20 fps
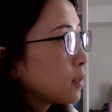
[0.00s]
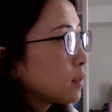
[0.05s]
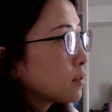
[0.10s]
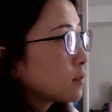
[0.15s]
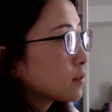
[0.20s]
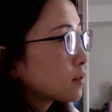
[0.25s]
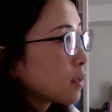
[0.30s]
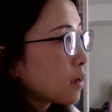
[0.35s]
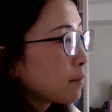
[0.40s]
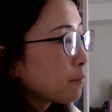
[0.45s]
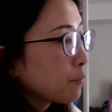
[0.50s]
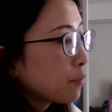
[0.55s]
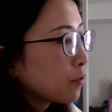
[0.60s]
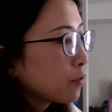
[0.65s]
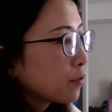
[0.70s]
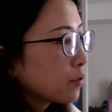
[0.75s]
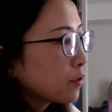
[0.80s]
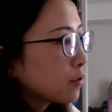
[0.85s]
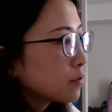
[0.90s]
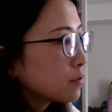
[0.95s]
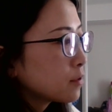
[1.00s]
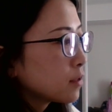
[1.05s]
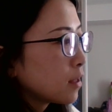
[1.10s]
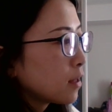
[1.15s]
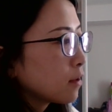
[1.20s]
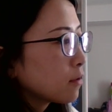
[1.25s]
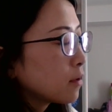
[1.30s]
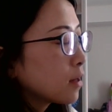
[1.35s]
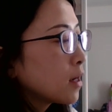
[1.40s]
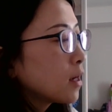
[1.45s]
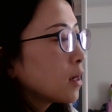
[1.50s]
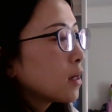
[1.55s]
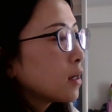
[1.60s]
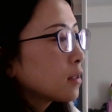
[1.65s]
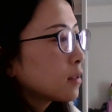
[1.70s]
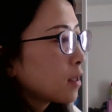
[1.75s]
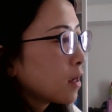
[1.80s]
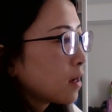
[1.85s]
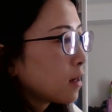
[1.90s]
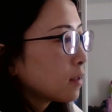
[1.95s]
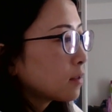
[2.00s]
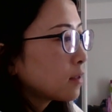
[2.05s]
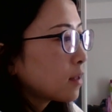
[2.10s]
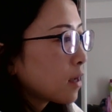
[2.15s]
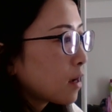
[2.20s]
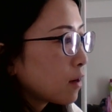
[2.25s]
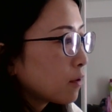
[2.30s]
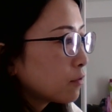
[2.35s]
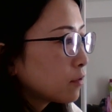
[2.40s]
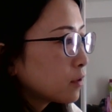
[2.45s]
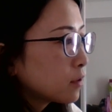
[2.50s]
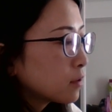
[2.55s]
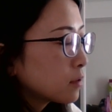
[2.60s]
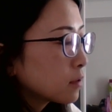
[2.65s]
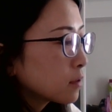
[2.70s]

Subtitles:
example using turn out.